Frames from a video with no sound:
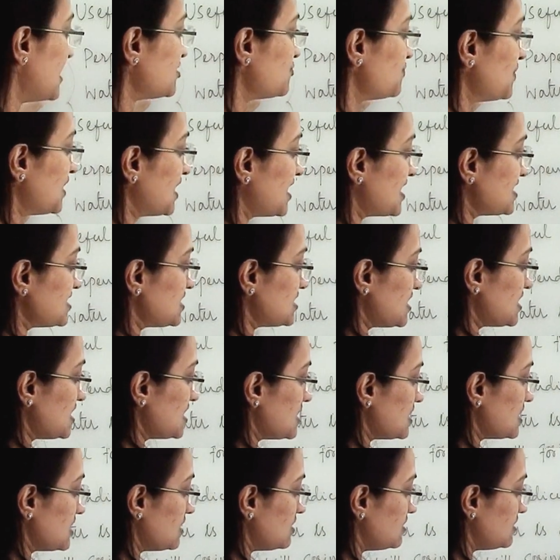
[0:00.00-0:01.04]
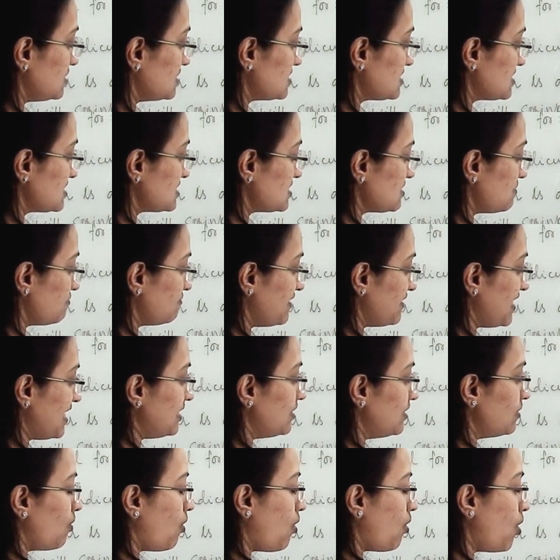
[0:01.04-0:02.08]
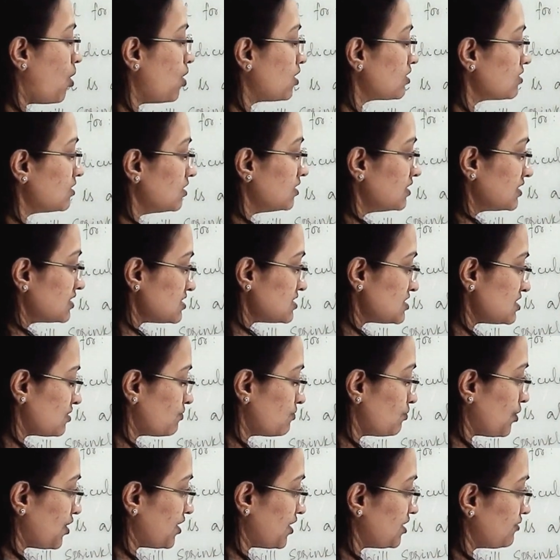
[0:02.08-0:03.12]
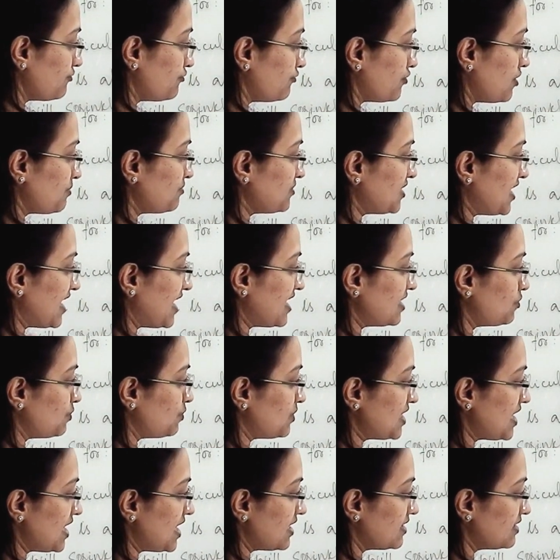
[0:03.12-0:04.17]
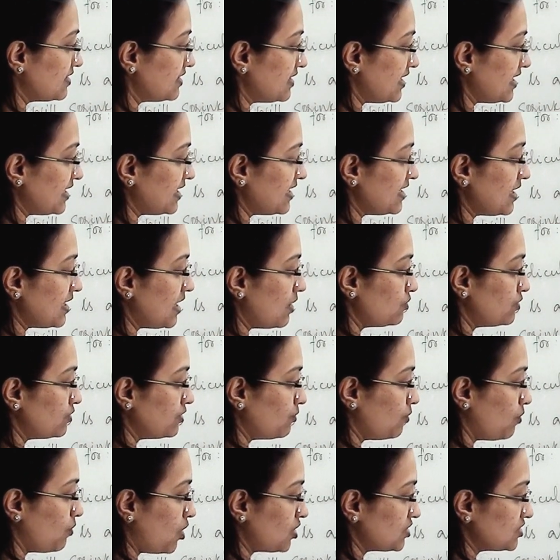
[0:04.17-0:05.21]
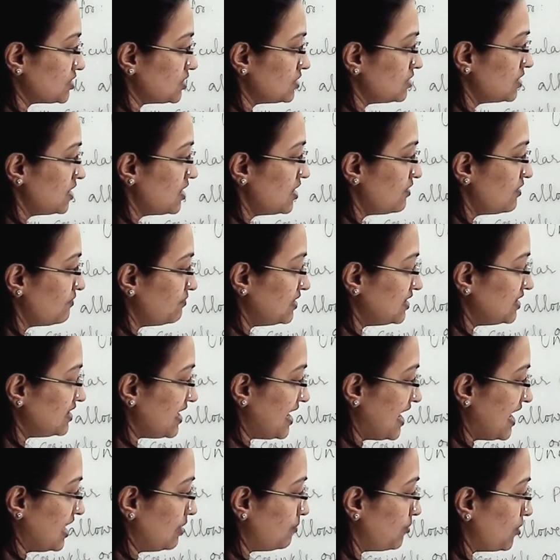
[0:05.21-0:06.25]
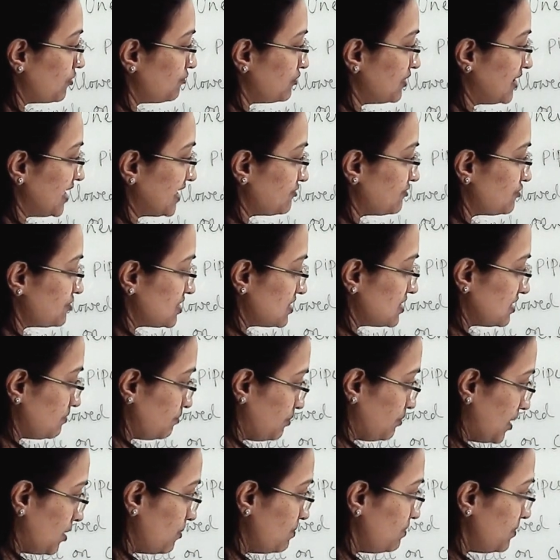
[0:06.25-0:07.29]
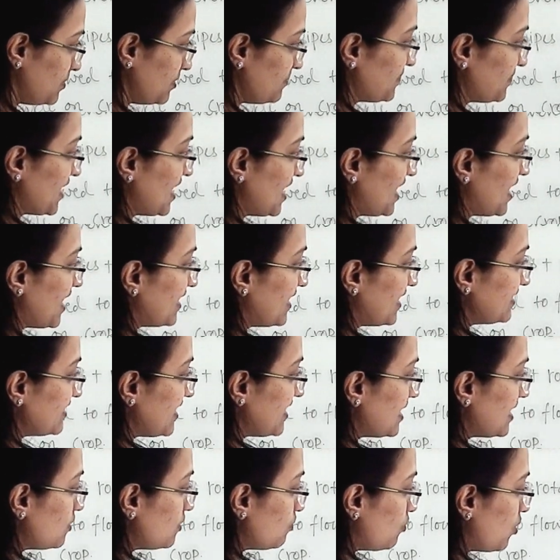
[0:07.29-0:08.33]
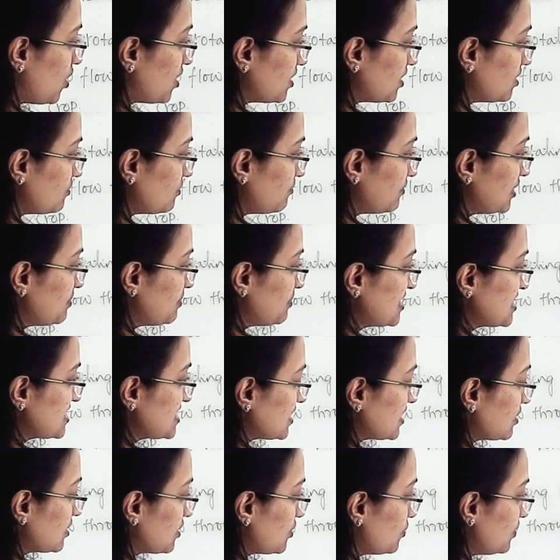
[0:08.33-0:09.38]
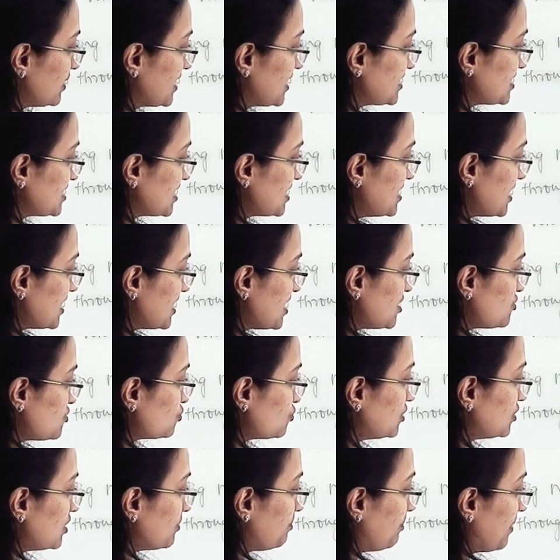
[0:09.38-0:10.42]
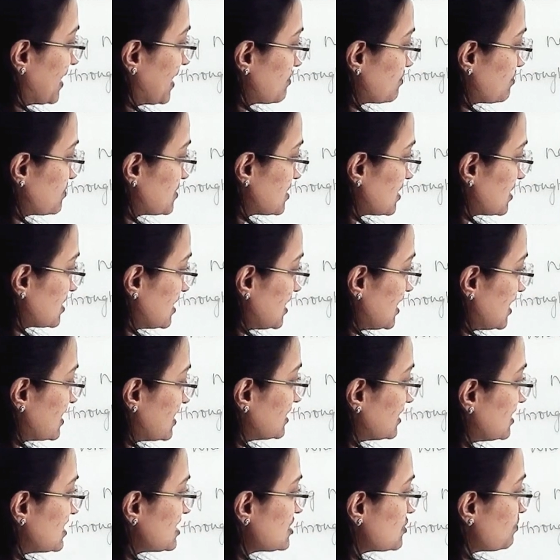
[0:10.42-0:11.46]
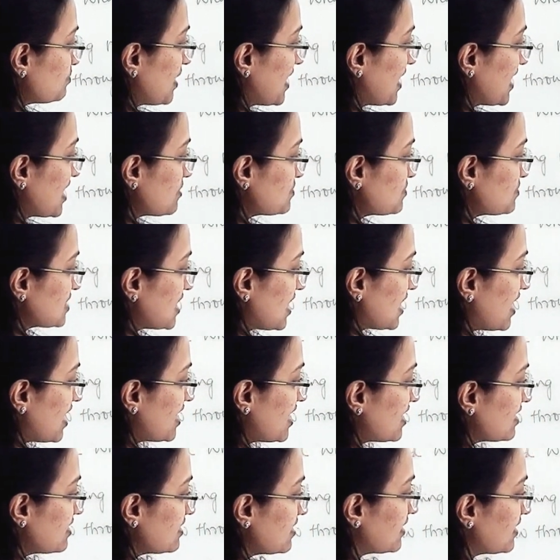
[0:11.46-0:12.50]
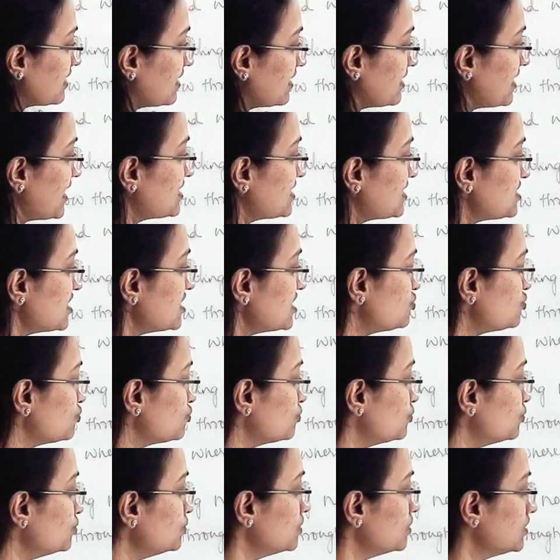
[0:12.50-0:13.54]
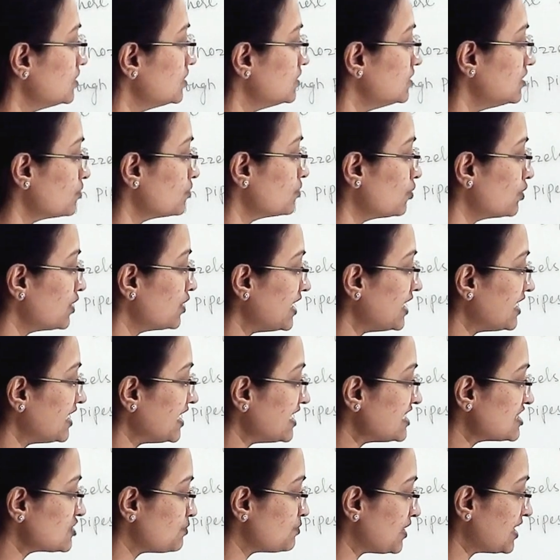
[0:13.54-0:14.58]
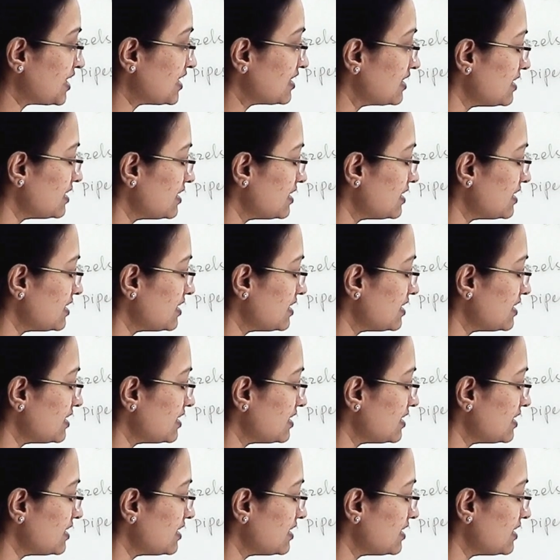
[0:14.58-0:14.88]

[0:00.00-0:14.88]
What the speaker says: we can see here, this is a well or a reservoir. From that we are taking out a water with the help of electric pump, and that water will be circulated into the pipes. These pipes are connected to the rotating sprinkler.